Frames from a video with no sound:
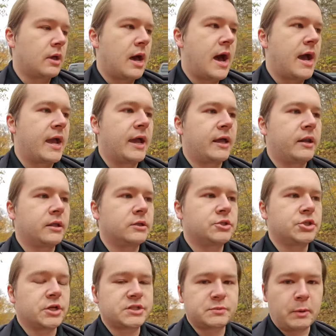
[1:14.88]
I had
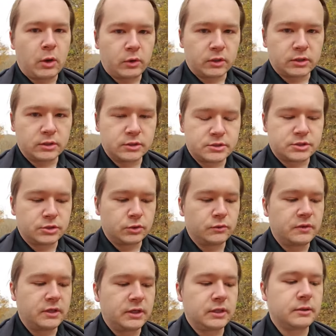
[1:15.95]
just spoken
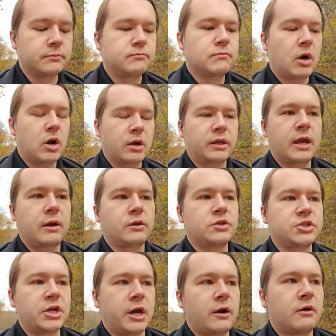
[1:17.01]
to the Martin County
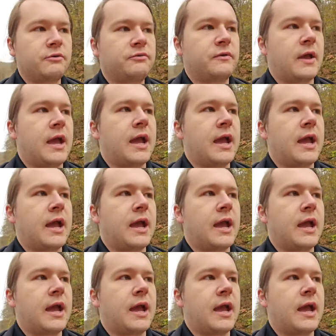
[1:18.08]
Sheriff,